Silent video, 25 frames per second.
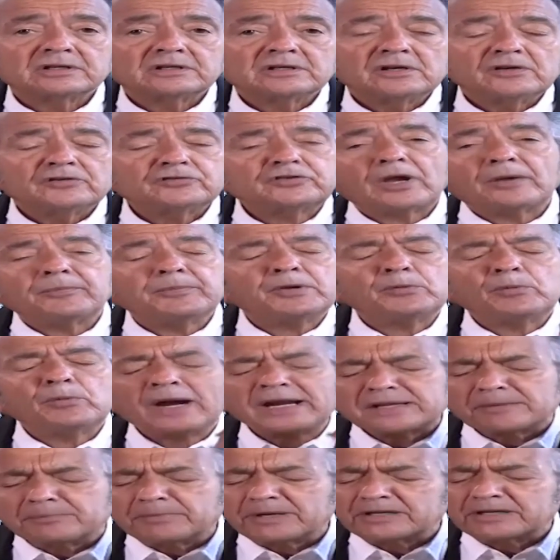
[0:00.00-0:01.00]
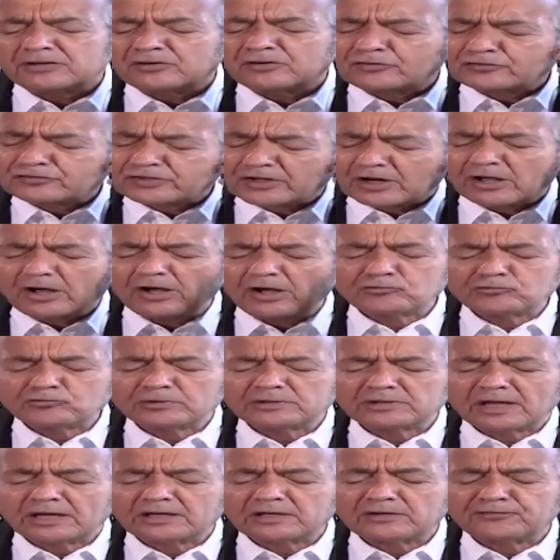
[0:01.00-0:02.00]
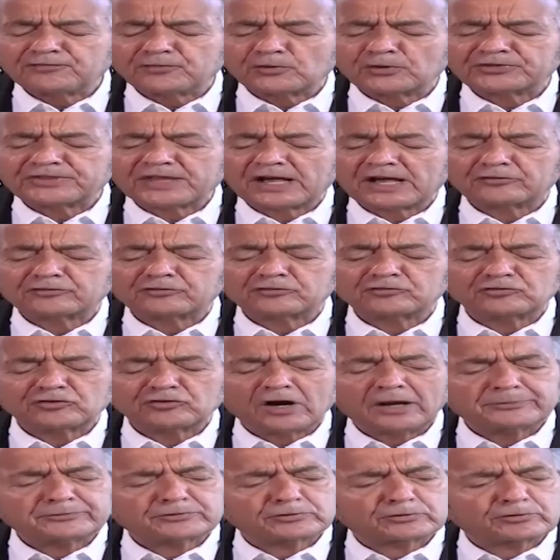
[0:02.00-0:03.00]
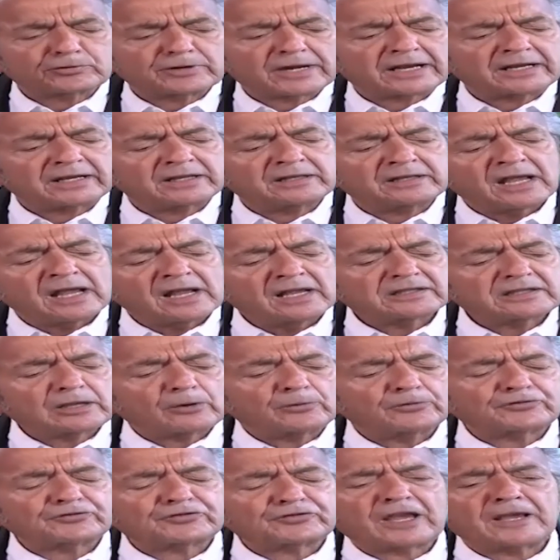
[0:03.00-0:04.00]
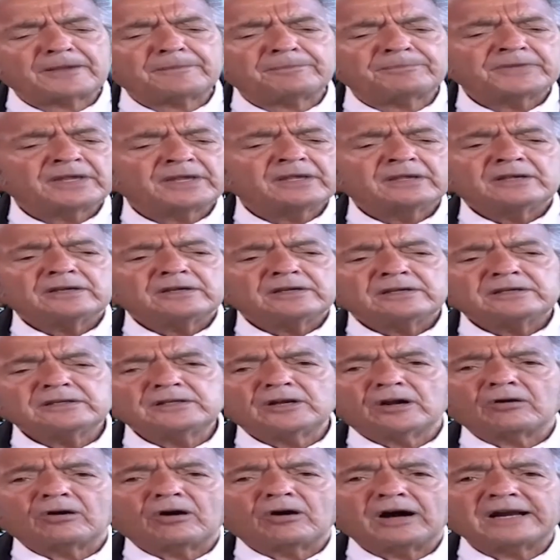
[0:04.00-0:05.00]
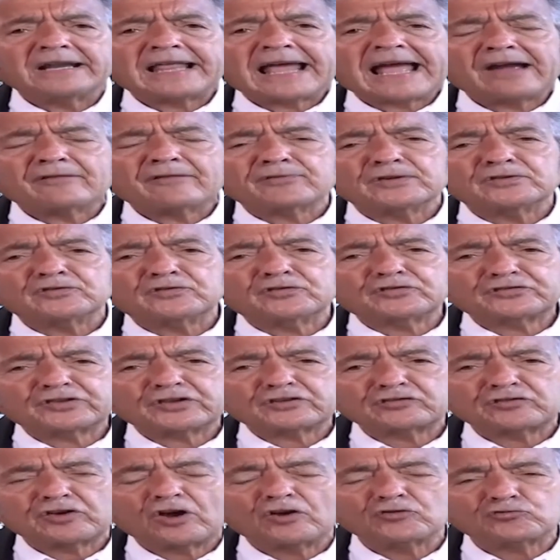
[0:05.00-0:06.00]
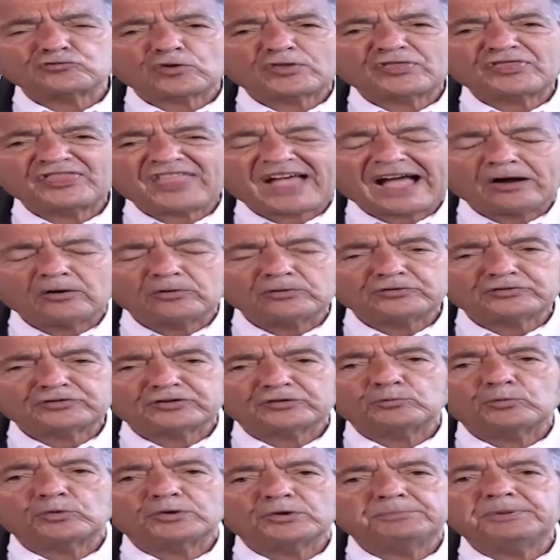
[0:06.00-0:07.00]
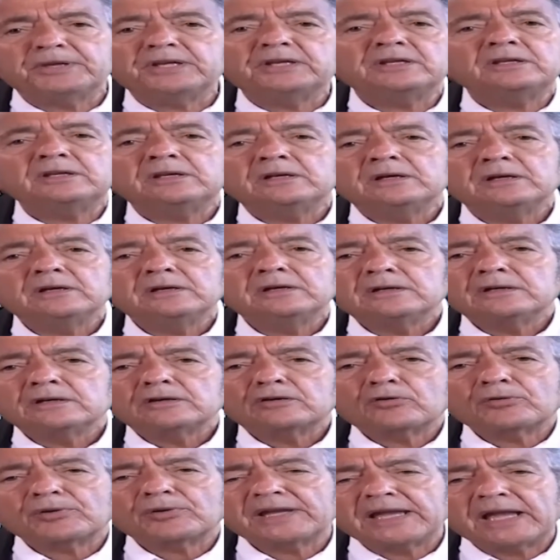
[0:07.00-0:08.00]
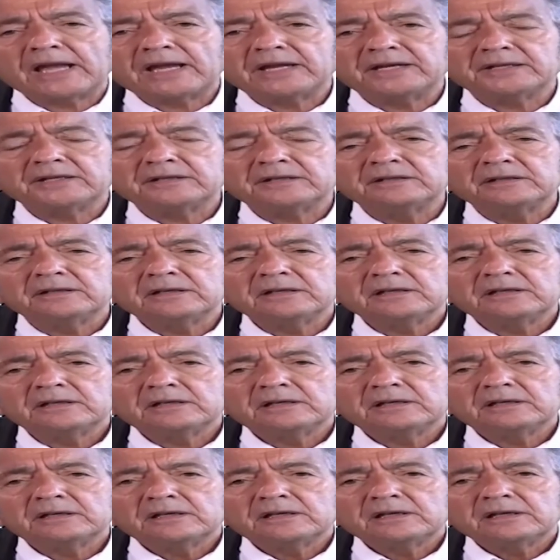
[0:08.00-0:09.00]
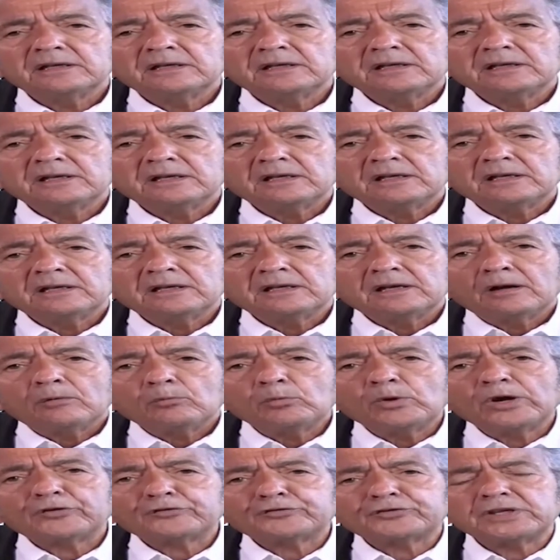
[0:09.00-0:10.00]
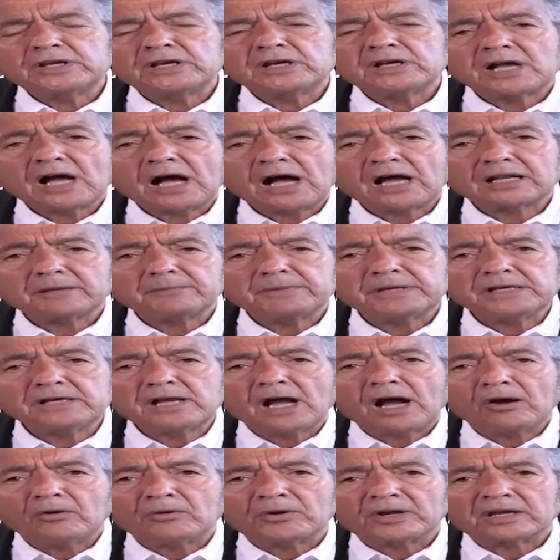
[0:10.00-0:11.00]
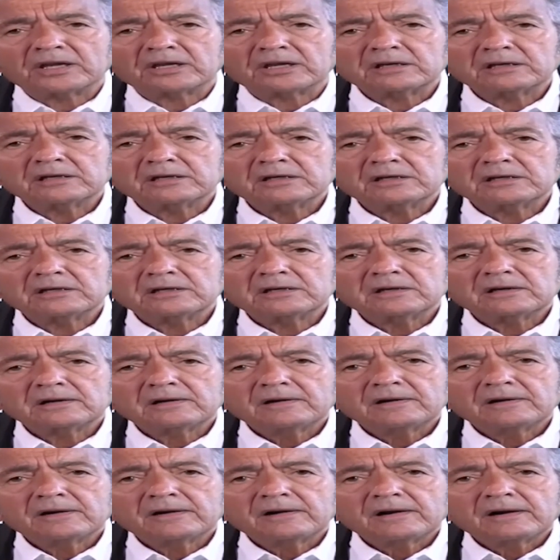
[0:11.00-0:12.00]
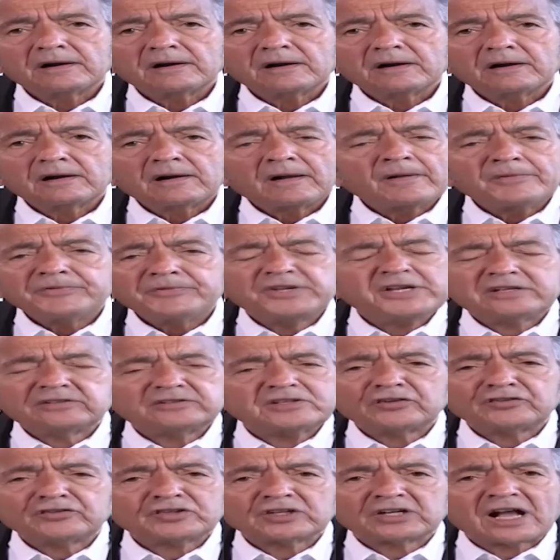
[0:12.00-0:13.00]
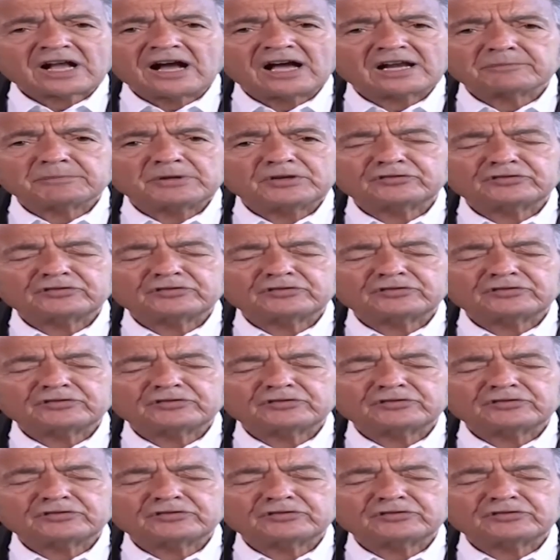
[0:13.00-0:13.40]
So, I mean, wait a minute. You said 194,000 jobs were created. They were saying, on average, 600,000 would be created. Where's the economy going? This economy is